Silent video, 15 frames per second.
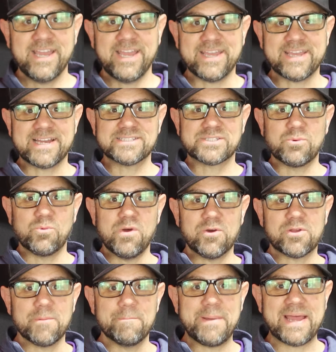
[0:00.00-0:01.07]
Hey guys, and
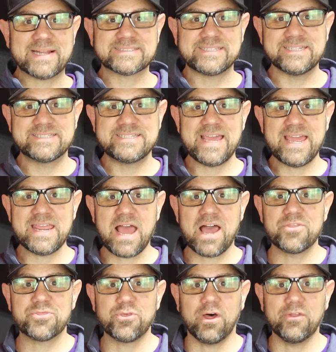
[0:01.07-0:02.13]
welcome back. Today
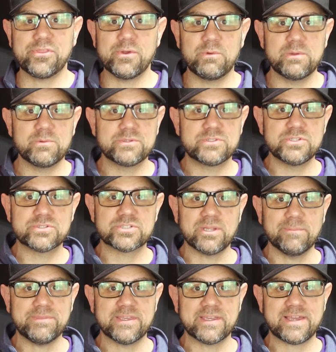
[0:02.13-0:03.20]
I thought that we would do
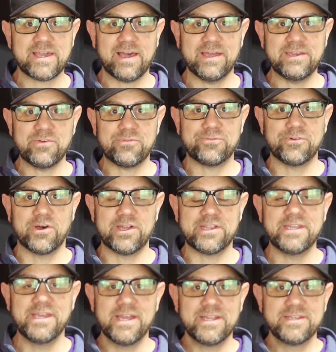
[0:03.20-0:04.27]
something kind of
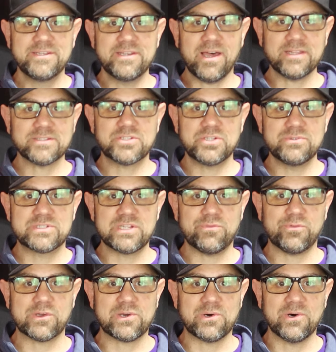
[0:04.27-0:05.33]
fun, not too
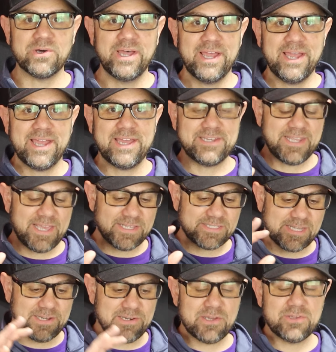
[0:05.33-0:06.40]
difficult, and
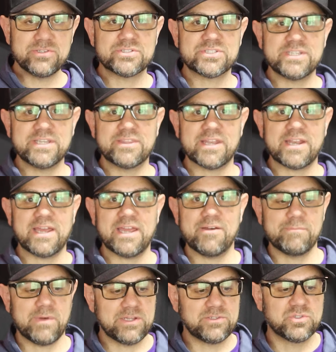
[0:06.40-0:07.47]
yes, I know you see that I
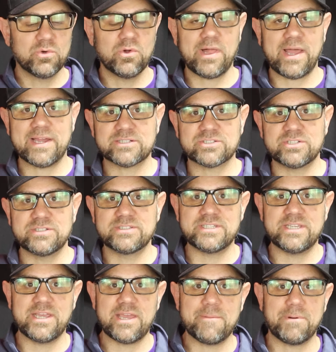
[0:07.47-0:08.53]
have my dual action
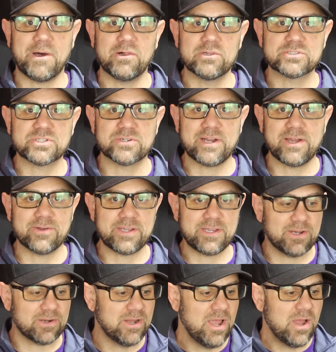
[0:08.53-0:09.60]
DA polisher out
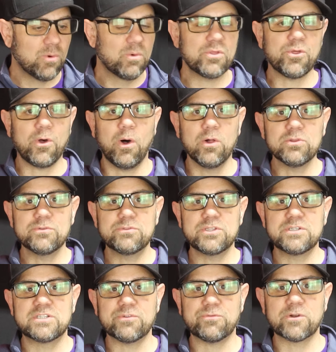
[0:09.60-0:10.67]
here with all of
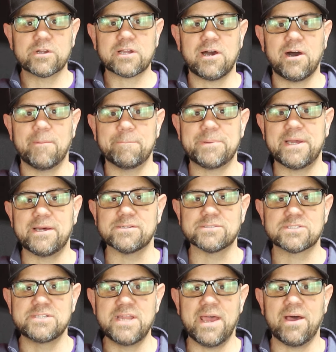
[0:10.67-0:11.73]
the different
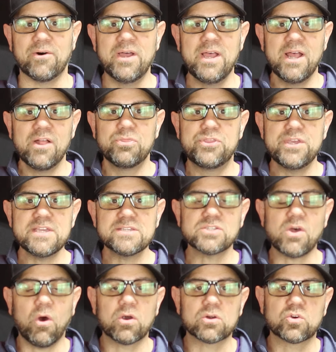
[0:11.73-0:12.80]
compounds. Now, these
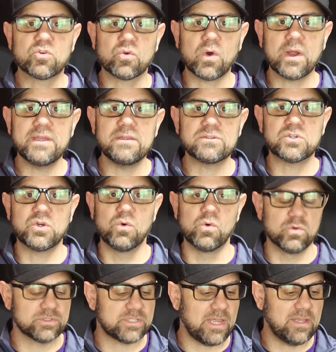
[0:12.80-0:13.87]
are great
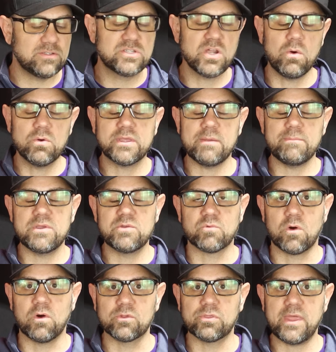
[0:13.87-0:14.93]
tools, and don't get me
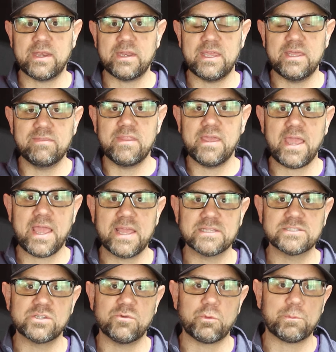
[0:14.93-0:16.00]
wrong, that in the
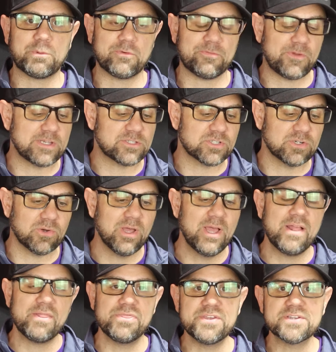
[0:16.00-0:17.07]
hands of a professional,
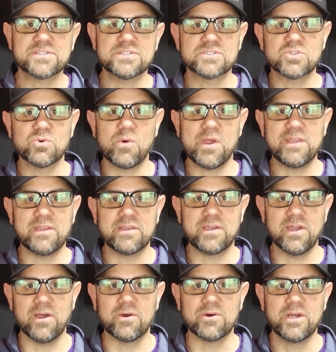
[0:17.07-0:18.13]
this is the way to
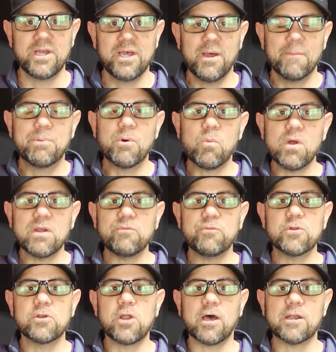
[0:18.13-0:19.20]
go. But what if
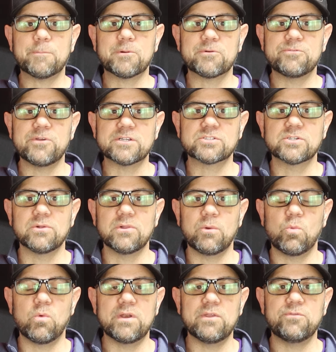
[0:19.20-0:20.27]
you're not a professional,
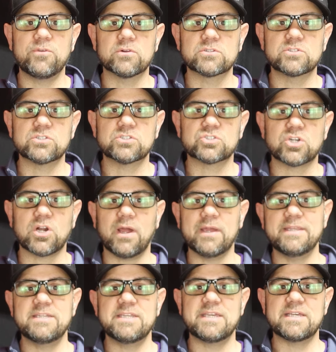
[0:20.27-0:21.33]
and what if you're just
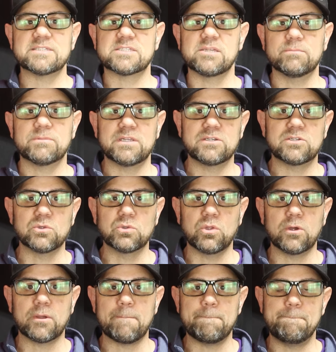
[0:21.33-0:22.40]
trying to get something to
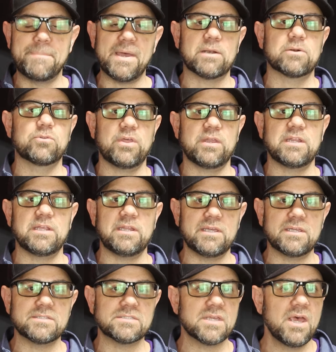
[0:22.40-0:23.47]
look better than it
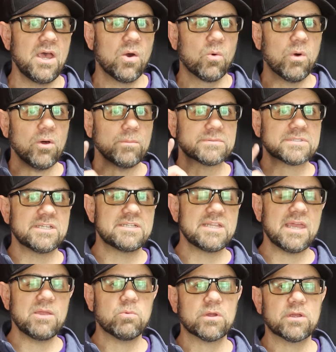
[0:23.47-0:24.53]
is? Well,
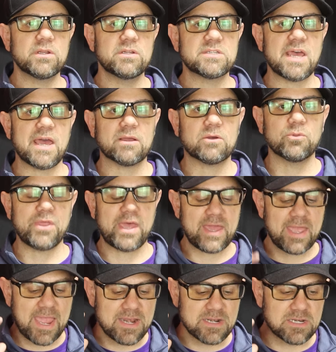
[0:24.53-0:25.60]
today we're going to tackle
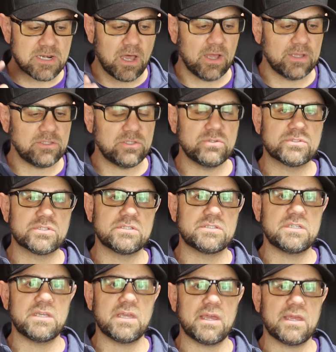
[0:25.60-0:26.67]
that and not use a
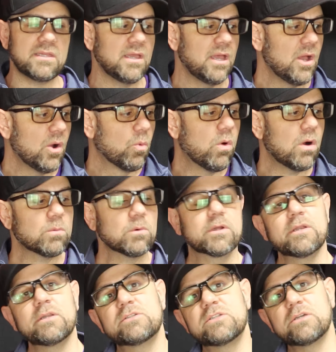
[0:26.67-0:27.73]
DA. What we're
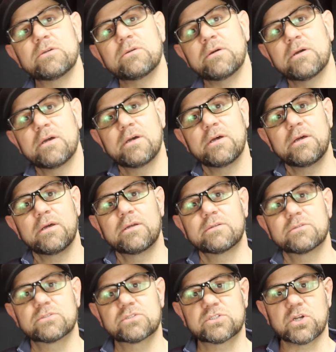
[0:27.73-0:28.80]
going to do?
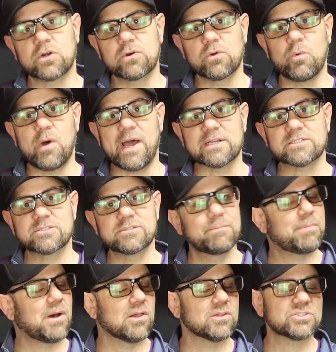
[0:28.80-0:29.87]
Turtle wax,
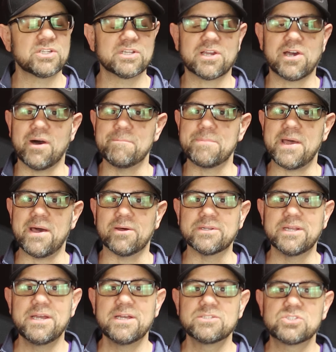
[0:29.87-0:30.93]
polishing
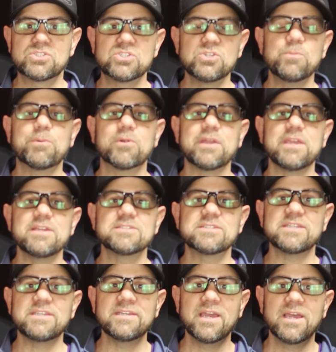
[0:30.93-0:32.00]
compound. Super
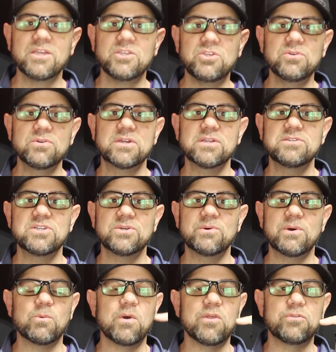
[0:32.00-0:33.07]
easy, you can
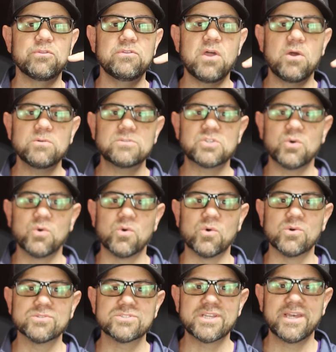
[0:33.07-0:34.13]
do it with no
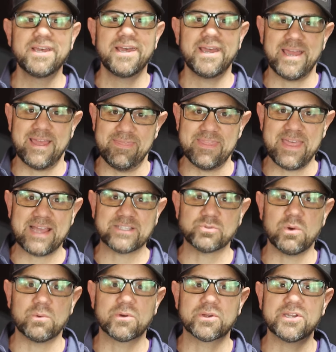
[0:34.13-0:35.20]
tools, and that's
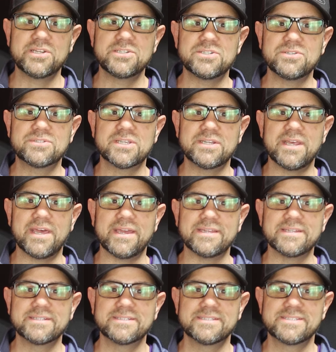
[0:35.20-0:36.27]
what we're gonna do
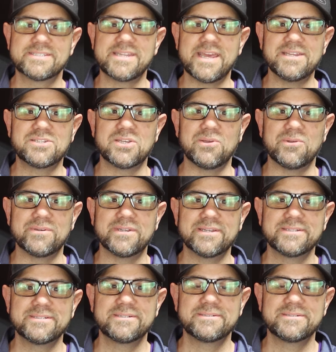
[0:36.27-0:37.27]
today. Stay tuned.